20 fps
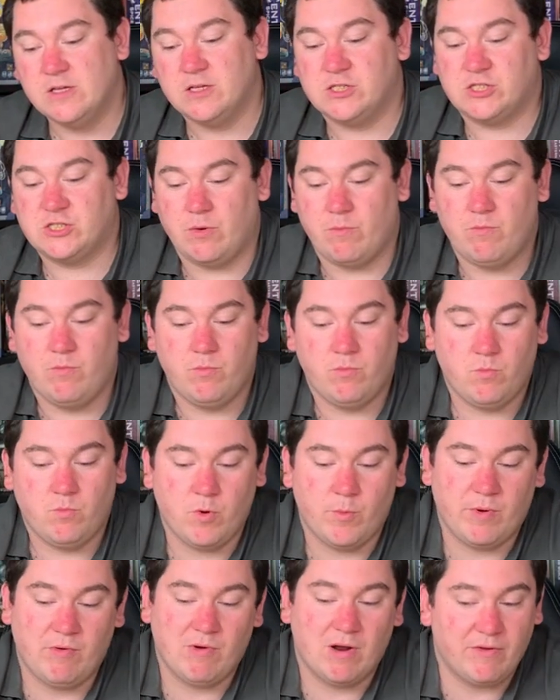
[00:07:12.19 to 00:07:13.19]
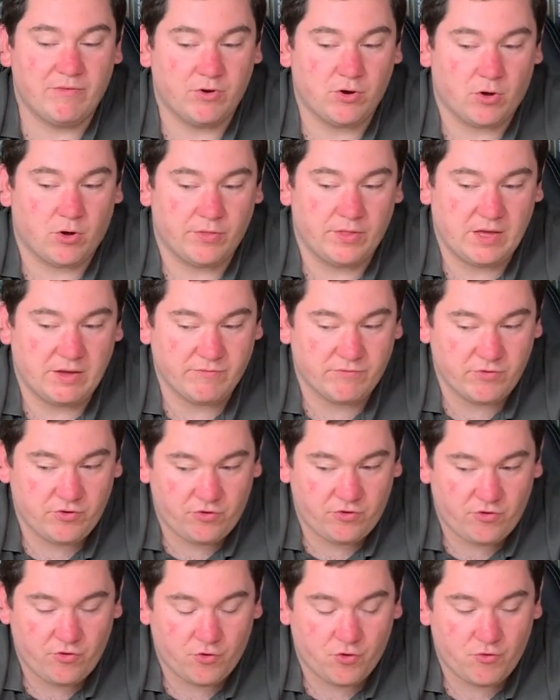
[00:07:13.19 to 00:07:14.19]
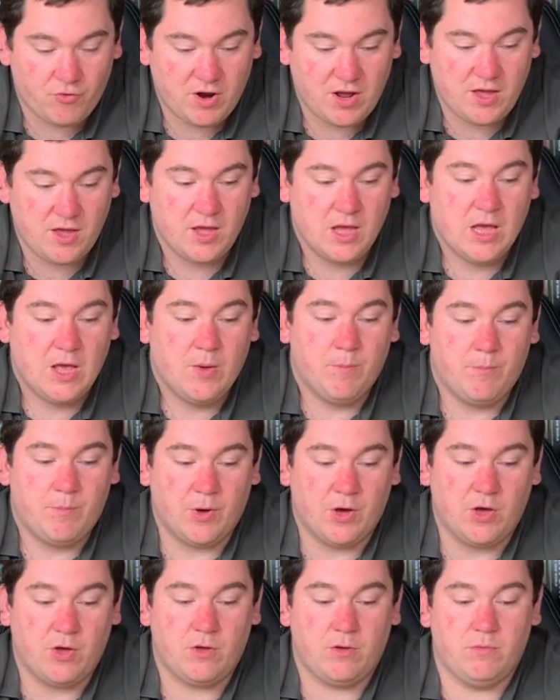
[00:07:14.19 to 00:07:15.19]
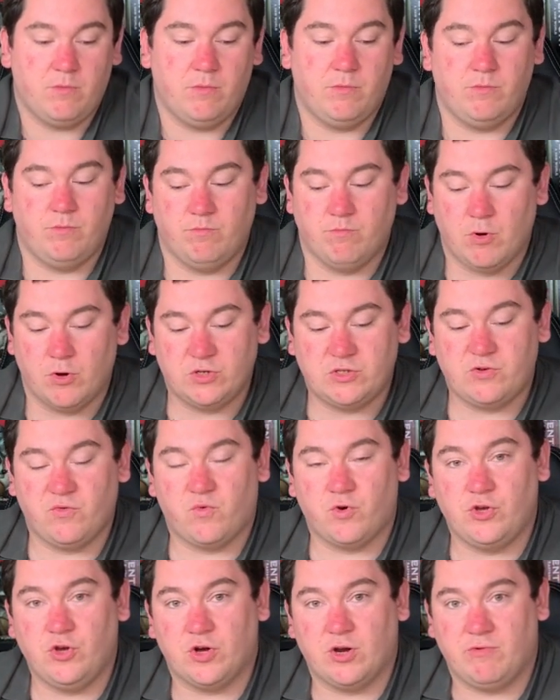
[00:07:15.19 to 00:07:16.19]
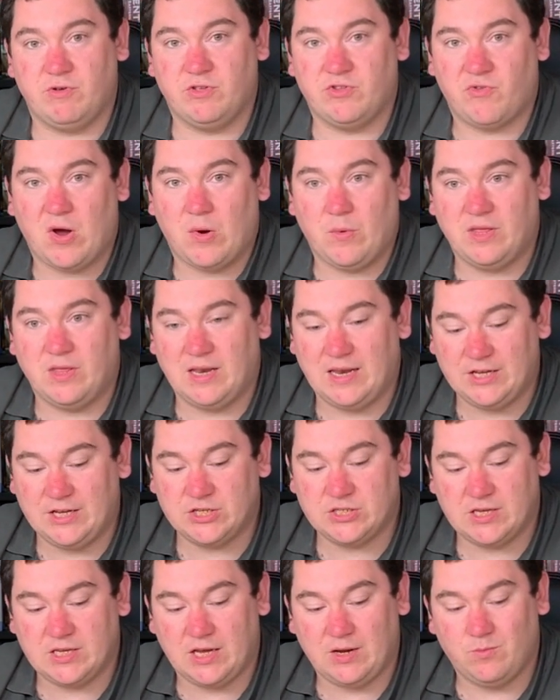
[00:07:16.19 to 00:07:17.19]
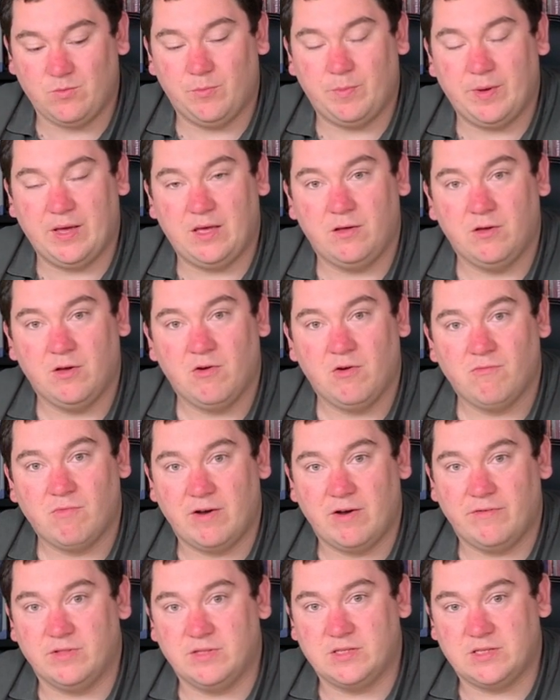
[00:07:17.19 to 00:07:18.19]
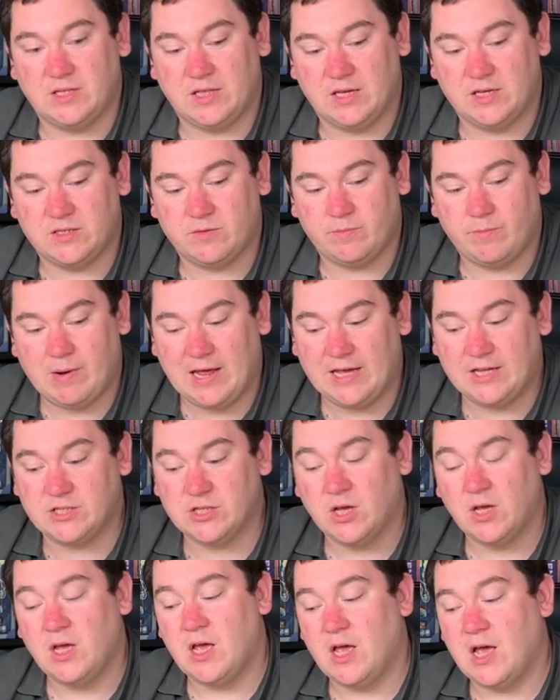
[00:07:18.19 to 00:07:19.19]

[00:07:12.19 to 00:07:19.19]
Some will be relevant on the inventory, but most of what you're going to interact with in each scene will be relevant to this place.